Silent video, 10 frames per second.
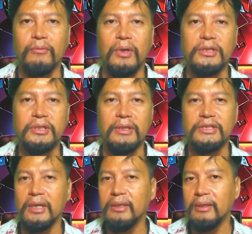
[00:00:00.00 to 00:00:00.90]
Russia and
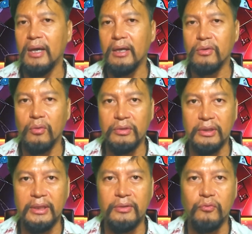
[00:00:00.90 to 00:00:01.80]
China are
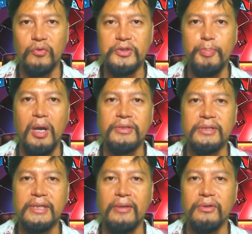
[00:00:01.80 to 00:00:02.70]
coordinating
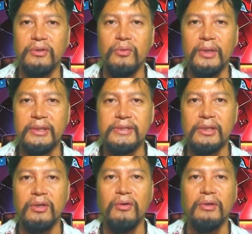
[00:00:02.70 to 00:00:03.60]
responses at the UN
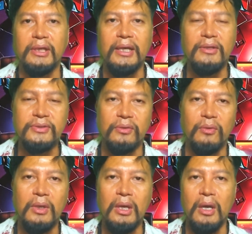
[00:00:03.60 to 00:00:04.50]
Security Council,